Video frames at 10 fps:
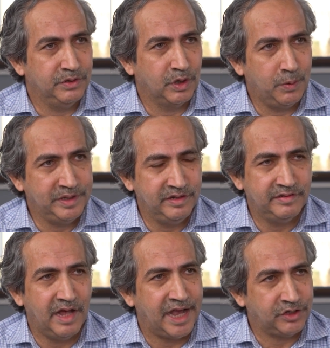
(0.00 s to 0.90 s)
the quizzes
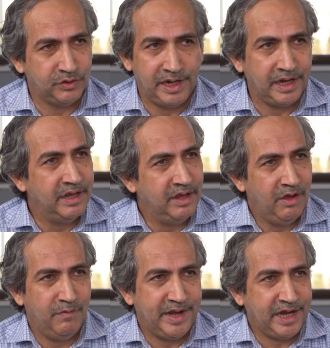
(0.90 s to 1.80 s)
are actually
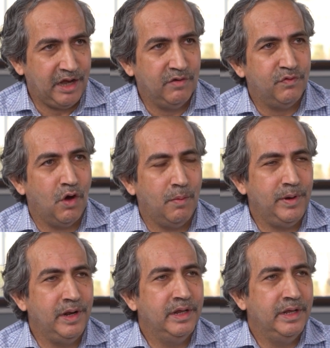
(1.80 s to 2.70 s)
very
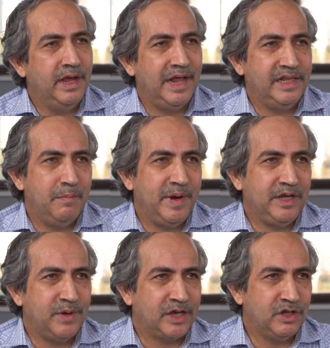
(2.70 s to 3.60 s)
informal and they're meant
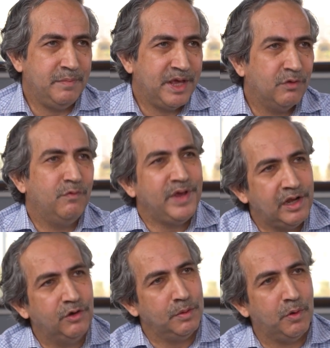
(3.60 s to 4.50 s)
to actually make you feel
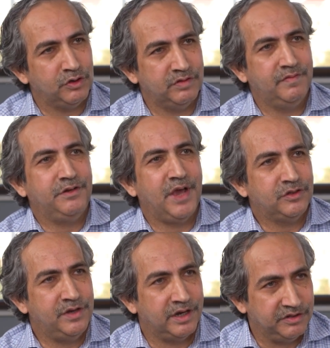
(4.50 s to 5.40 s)
good about yourself that you
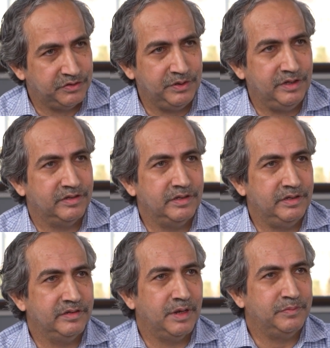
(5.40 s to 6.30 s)
actually understood the,
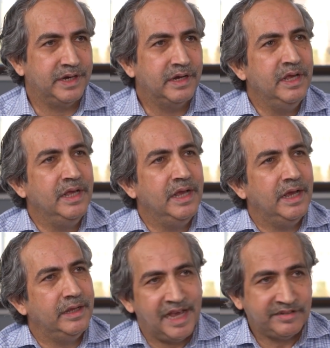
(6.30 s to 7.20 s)
the subject.
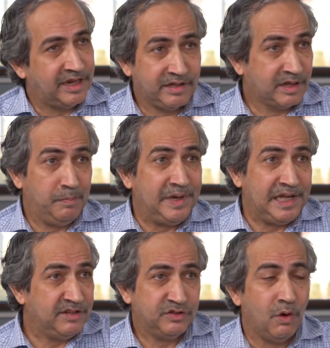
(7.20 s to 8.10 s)
Uh, the exercises are
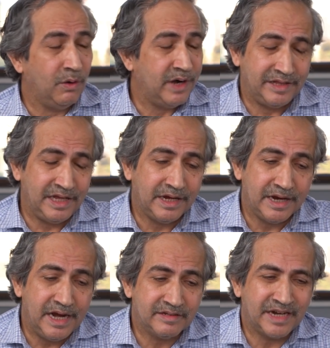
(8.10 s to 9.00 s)
completely solved. I think
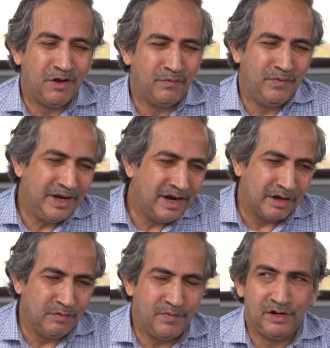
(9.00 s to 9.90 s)
it's kind of a little
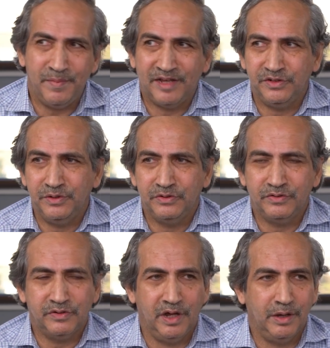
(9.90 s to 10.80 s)
unfair to make
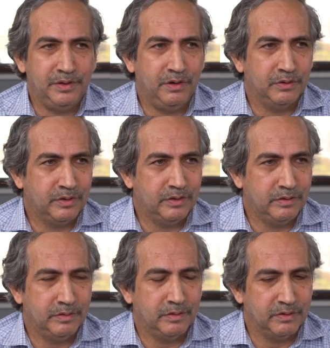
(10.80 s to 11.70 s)
students, uh, you know,
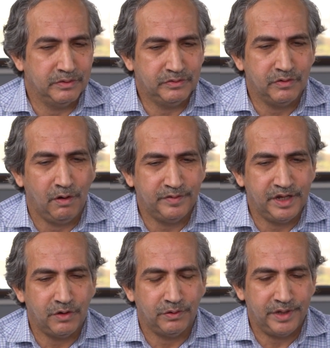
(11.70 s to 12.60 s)
solve
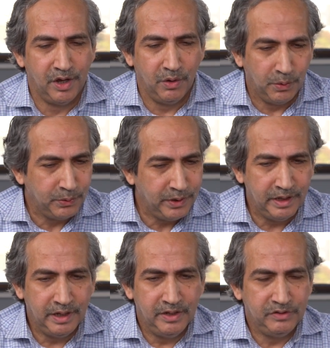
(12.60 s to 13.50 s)
things on their own.
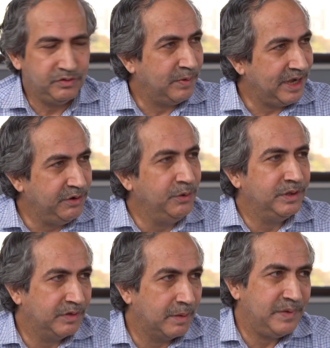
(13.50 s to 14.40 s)
So we do
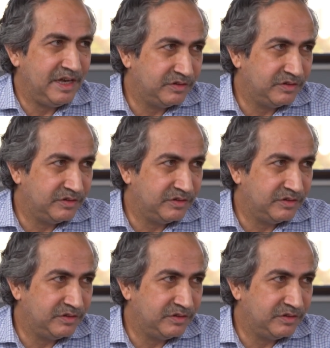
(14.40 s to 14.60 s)
give complete